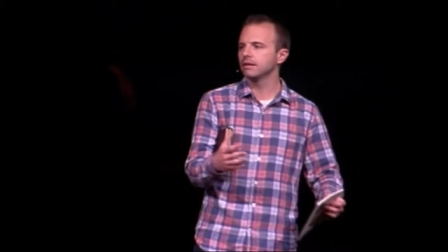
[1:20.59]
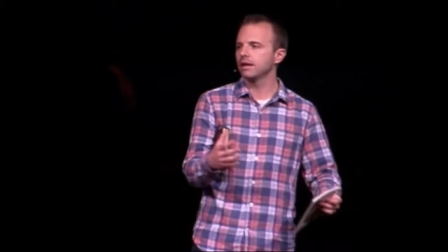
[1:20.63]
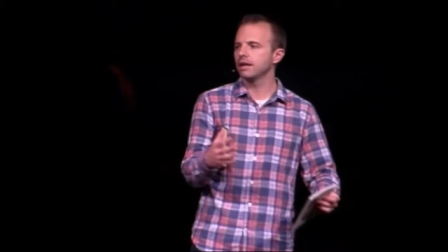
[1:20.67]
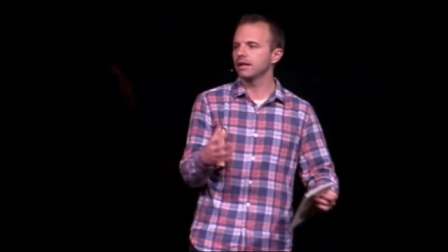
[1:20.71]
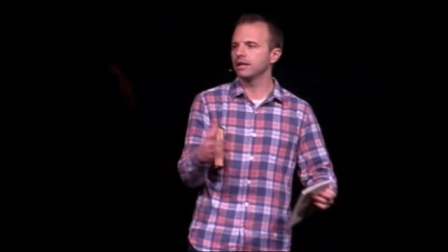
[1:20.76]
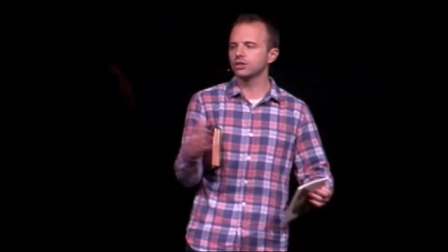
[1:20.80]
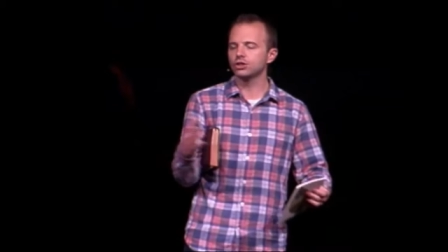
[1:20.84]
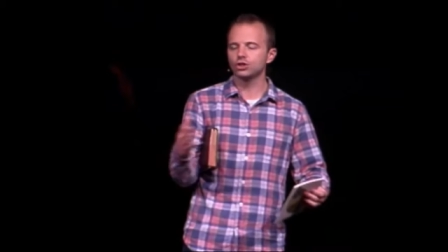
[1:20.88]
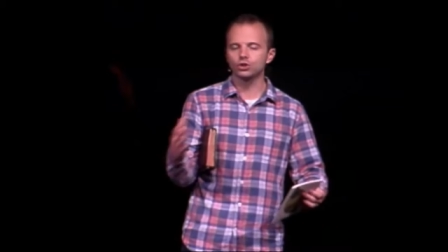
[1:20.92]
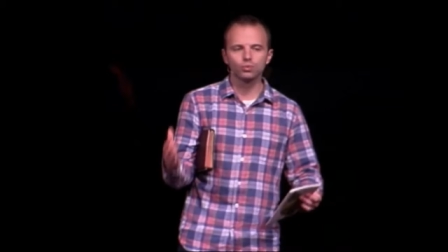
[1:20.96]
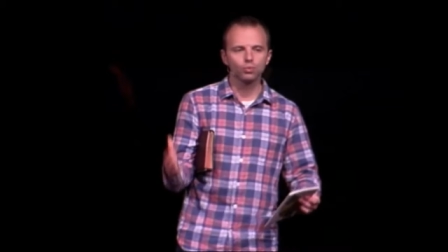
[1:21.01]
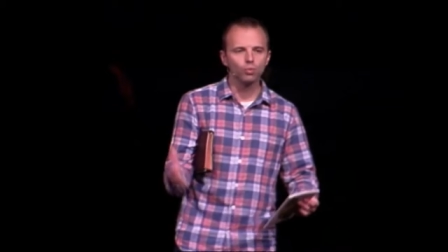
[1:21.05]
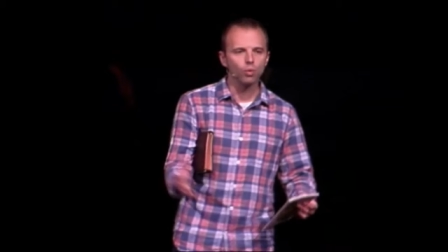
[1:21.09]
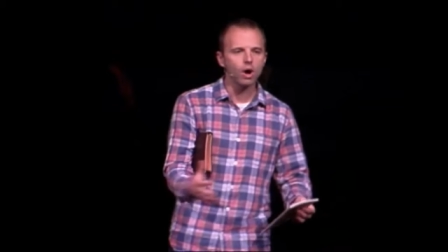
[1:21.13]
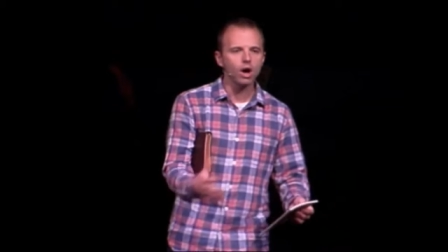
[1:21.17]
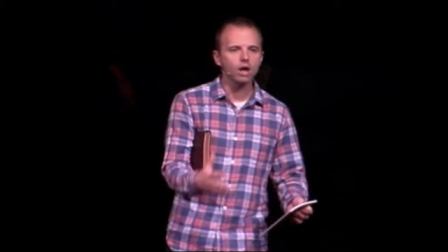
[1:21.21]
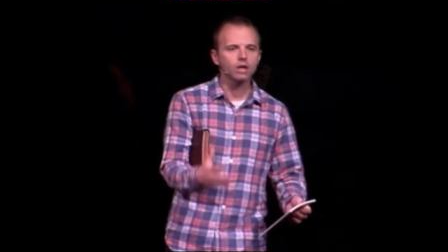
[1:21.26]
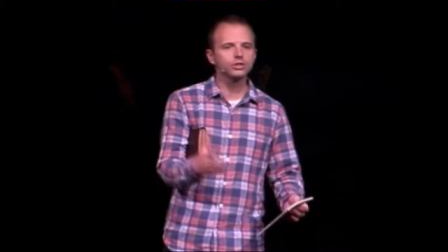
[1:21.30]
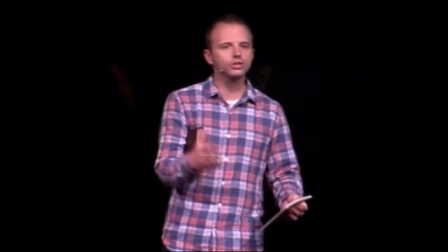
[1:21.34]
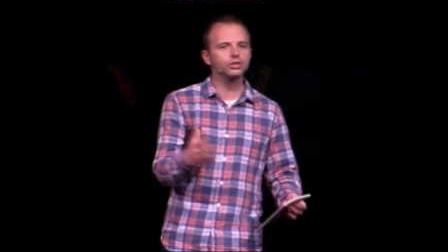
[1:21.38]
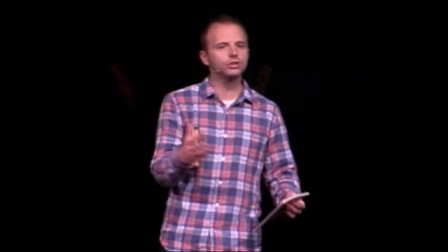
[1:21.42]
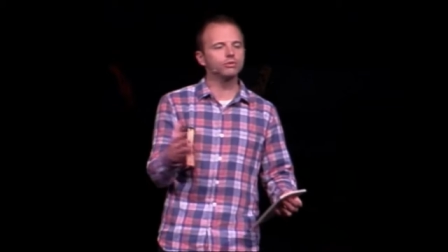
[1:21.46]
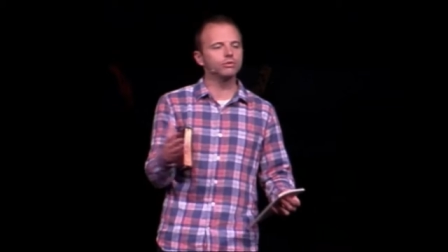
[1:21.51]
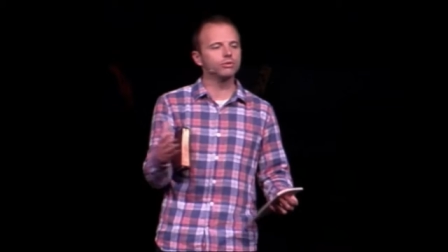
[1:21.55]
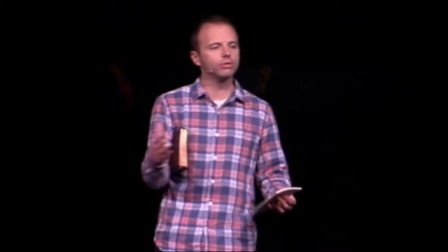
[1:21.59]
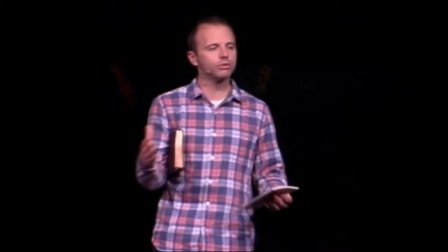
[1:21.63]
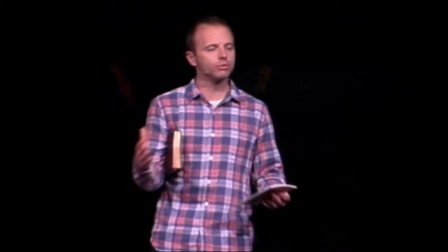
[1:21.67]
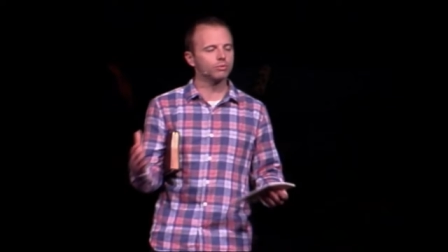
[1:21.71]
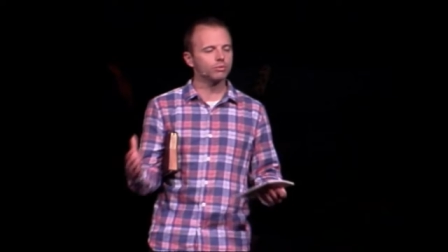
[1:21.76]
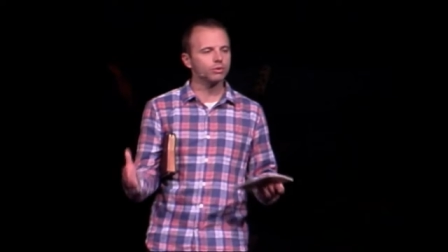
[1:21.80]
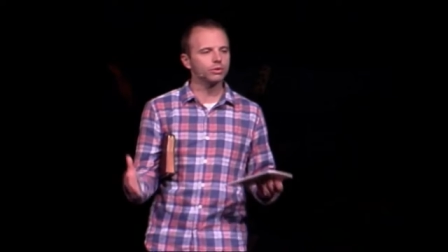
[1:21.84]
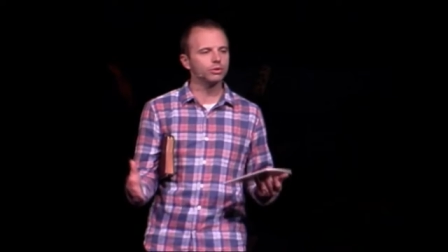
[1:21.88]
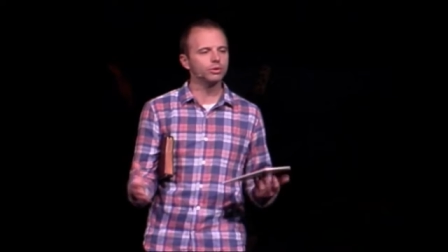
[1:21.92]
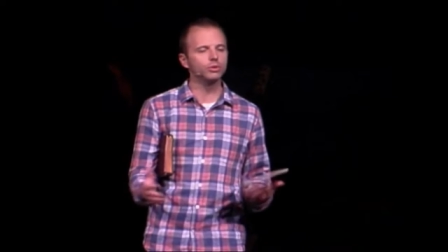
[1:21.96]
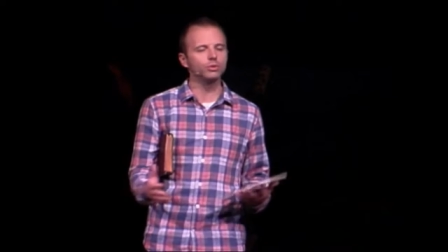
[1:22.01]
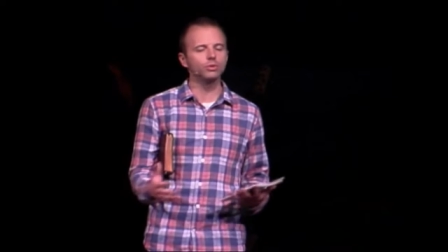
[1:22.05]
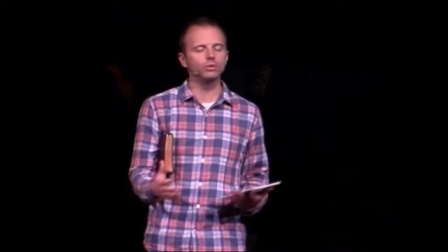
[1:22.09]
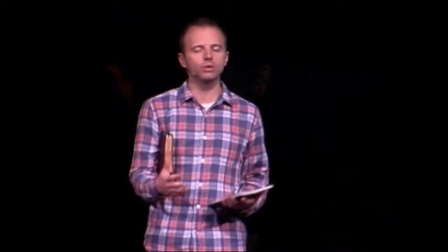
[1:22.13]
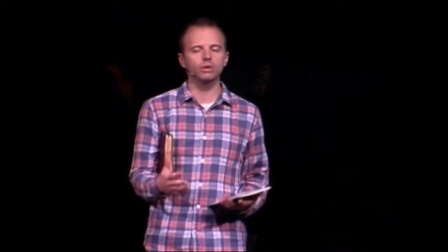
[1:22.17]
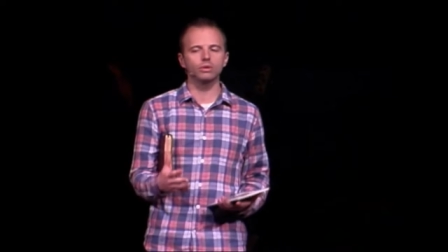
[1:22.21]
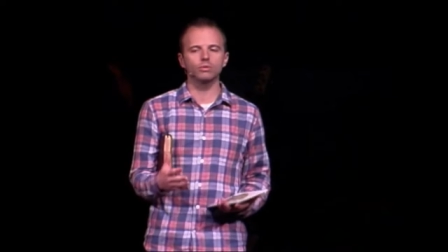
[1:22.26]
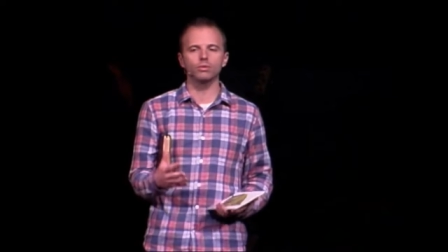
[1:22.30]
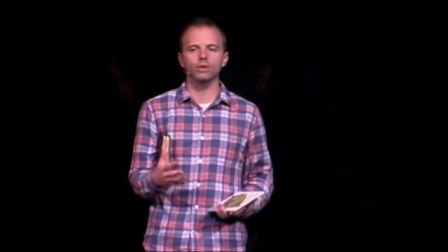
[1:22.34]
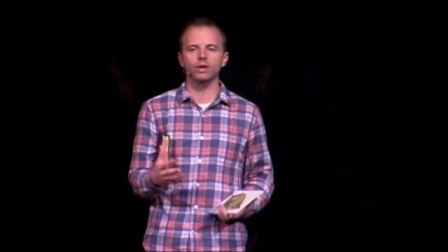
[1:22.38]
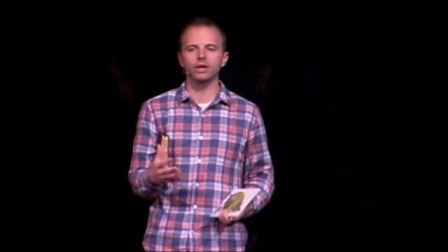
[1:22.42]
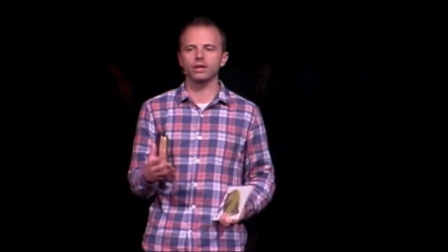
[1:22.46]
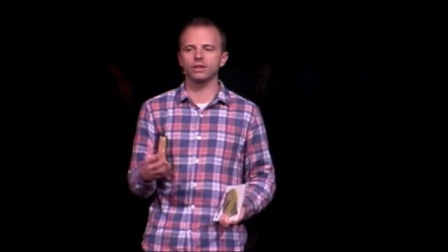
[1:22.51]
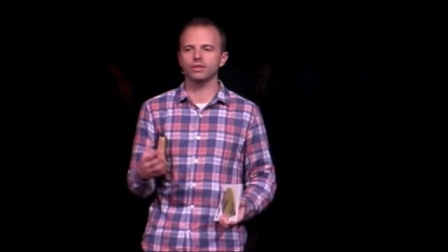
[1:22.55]
and it just walks you through
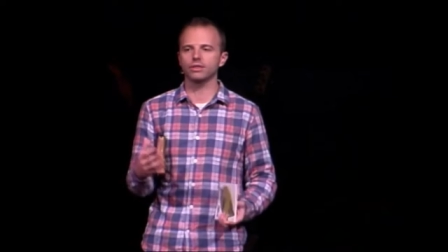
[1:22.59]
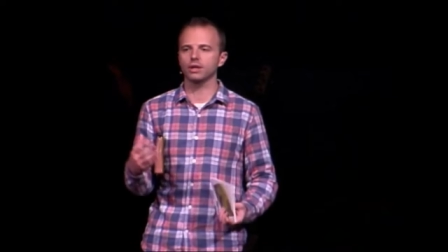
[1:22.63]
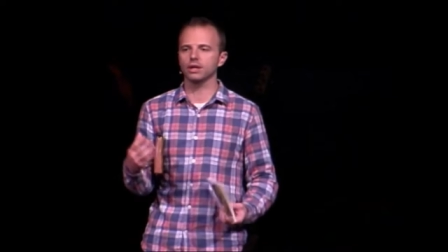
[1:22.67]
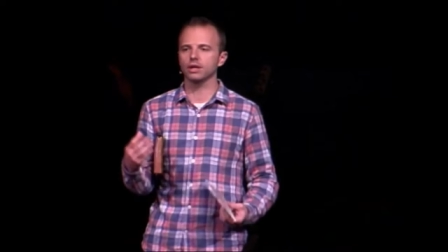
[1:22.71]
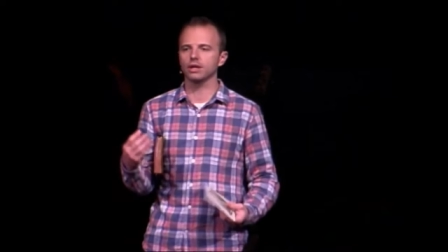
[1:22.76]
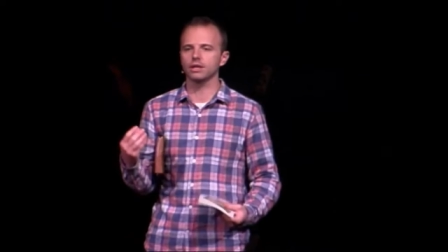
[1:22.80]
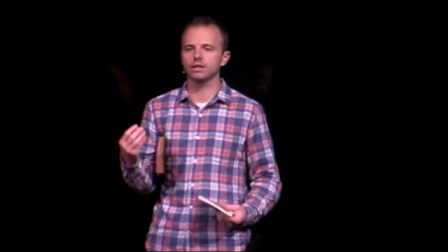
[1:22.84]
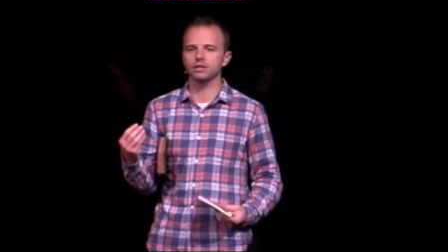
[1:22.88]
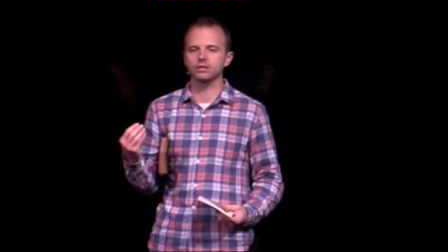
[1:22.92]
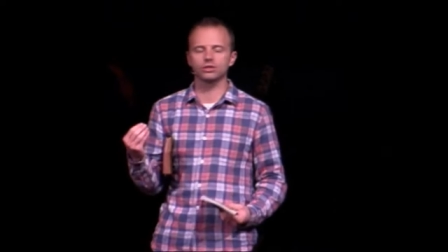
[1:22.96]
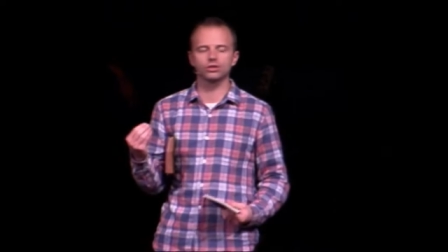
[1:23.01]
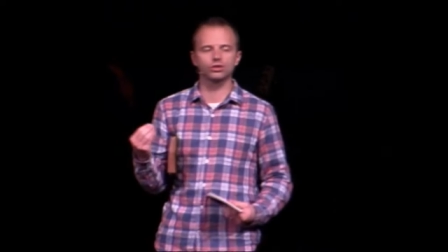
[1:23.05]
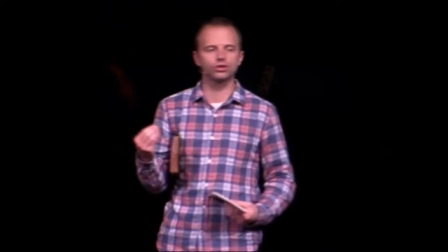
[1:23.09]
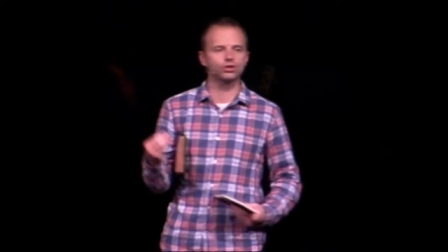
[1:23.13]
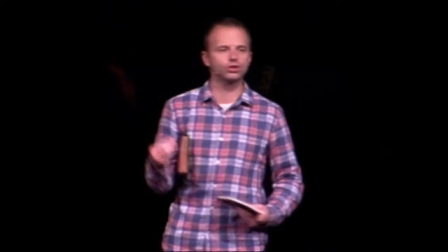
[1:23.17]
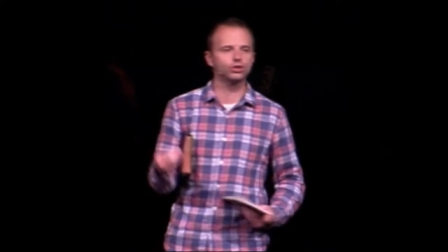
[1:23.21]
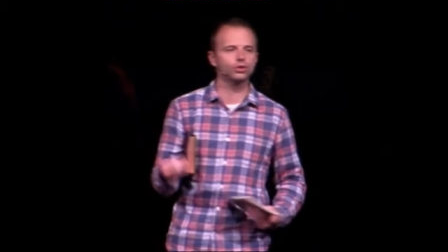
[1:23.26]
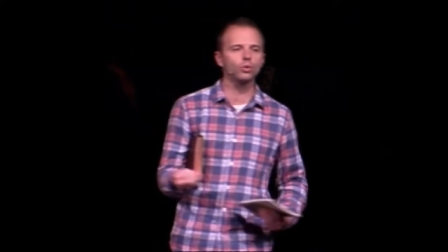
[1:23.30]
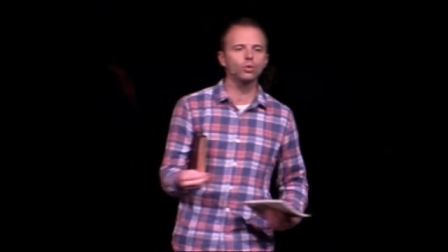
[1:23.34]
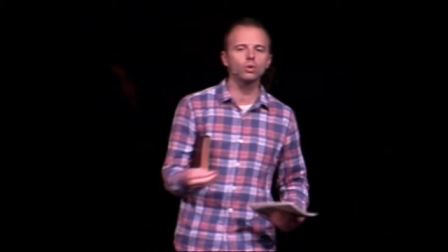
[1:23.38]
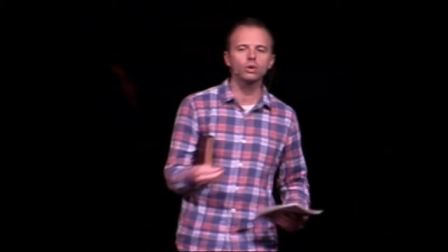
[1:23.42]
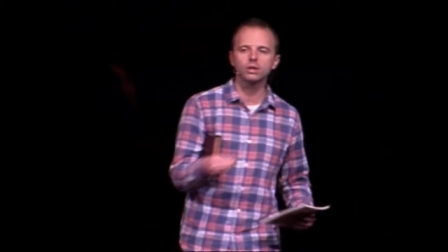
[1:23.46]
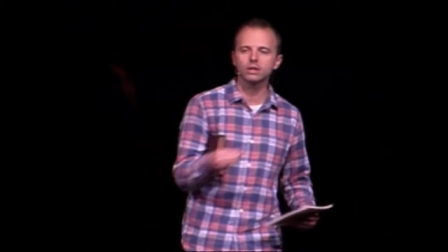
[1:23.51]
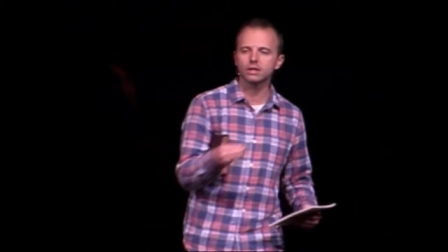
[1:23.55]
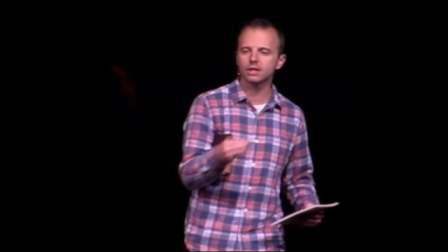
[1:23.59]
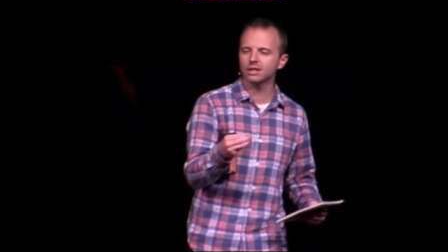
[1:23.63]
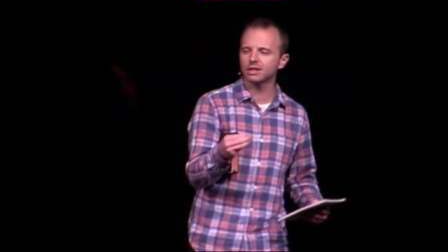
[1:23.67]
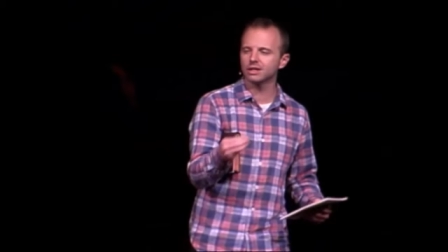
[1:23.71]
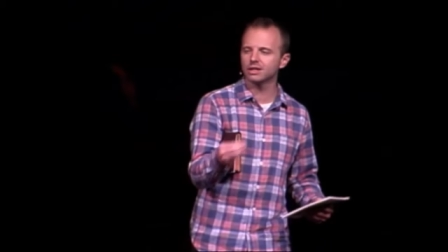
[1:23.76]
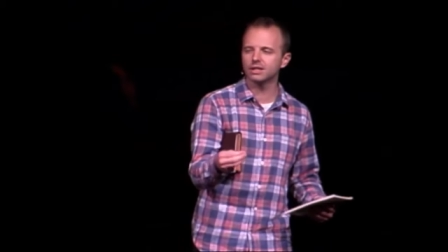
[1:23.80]
with a short